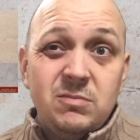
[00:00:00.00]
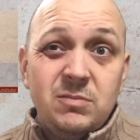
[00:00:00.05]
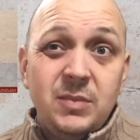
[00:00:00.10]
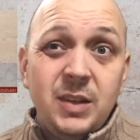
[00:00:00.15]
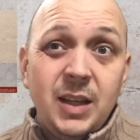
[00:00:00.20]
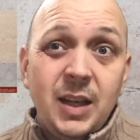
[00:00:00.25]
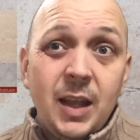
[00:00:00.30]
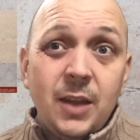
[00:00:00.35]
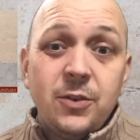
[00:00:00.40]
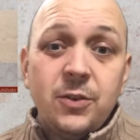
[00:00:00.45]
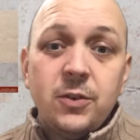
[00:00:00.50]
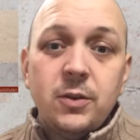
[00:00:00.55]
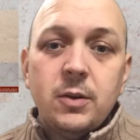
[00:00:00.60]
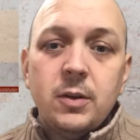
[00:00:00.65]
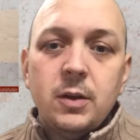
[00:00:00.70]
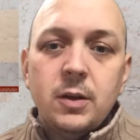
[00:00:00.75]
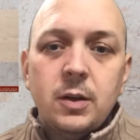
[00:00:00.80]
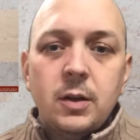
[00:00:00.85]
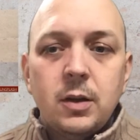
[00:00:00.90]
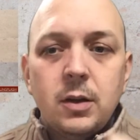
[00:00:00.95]
unless
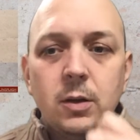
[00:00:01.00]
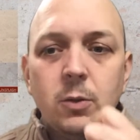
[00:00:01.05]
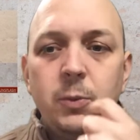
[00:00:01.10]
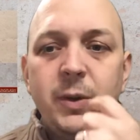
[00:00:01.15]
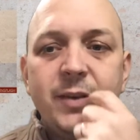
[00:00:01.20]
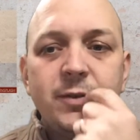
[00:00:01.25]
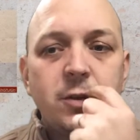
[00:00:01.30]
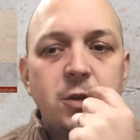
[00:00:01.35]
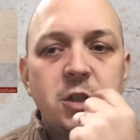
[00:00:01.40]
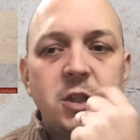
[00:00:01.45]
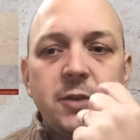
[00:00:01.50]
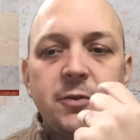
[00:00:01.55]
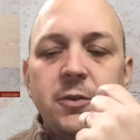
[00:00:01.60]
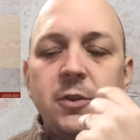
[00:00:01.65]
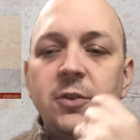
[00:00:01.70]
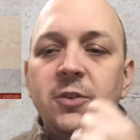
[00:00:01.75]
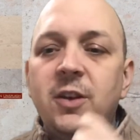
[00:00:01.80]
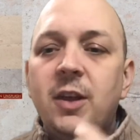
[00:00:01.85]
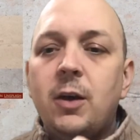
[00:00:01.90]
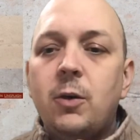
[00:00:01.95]
we have to shift the
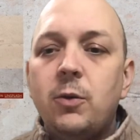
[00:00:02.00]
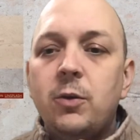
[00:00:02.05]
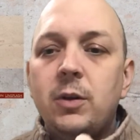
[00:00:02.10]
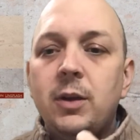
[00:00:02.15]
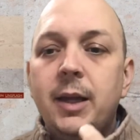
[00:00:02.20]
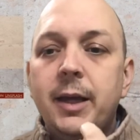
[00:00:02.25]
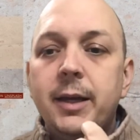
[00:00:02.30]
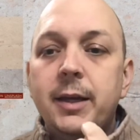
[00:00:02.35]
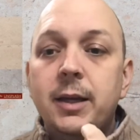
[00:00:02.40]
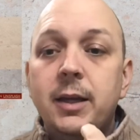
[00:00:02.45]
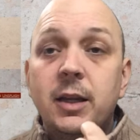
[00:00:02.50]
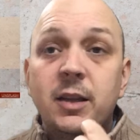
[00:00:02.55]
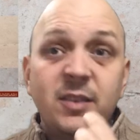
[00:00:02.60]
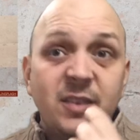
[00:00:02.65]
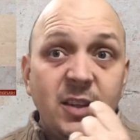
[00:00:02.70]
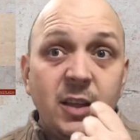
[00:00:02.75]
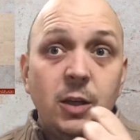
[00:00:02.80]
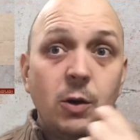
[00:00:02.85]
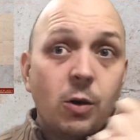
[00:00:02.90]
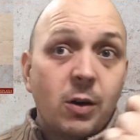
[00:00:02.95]
sound like in a
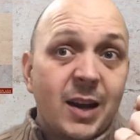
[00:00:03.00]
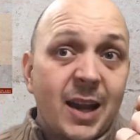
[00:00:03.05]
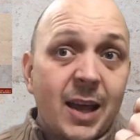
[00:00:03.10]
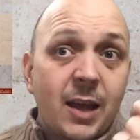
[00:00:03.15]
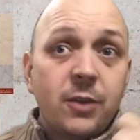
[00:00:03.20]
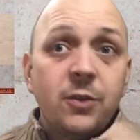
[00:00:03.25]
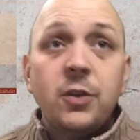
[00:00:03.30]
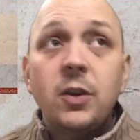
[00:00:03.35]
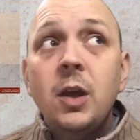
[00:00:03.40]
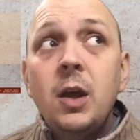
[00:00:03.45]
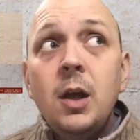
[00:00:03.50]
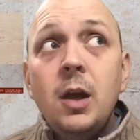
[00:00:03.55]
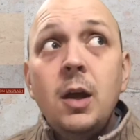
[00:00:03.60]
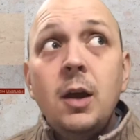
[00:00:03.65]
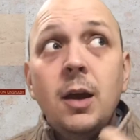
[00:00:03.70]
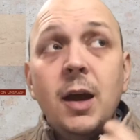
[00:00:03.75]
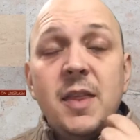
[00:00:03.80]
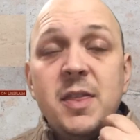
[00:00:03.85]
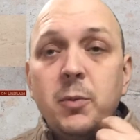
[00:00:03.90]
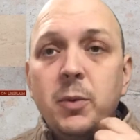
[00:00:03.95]
T or an S,
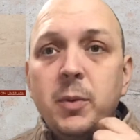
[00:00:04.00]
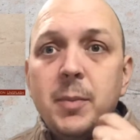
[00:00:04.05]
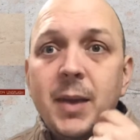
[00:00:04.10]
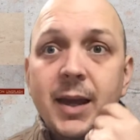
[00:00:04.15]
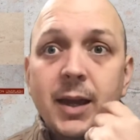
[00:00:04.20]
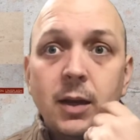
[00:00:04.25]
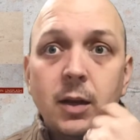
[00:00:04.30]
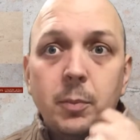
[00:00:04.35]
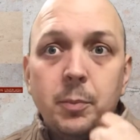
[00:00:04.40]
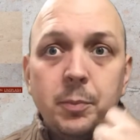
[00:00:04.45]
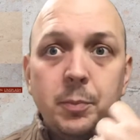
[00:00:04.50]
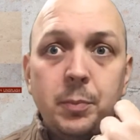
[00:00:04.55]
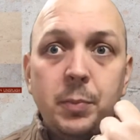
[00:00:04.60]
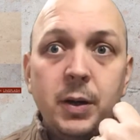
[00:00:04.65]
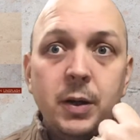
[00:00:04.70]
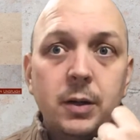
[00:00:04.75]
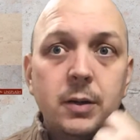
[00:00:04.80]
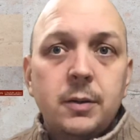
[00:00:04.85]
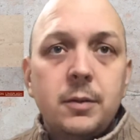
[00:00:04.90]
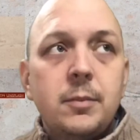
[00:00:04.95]
and then we make it a p
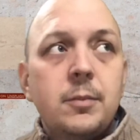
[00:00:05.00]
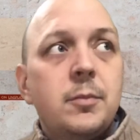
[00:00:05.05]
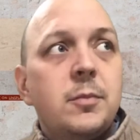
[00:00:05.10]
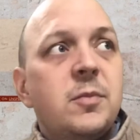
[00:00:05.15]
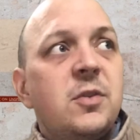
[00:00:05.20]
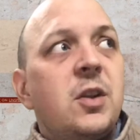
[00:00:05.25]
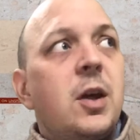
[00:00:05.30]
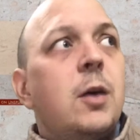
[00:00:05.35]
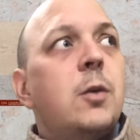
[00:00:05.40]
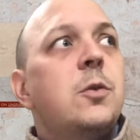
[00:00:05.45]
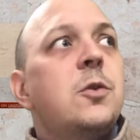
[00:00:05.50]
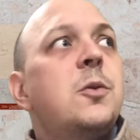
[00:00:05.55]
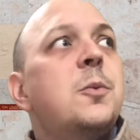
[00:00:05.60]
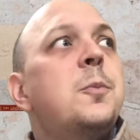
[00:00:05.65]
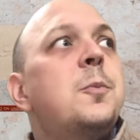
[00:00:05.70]
sound.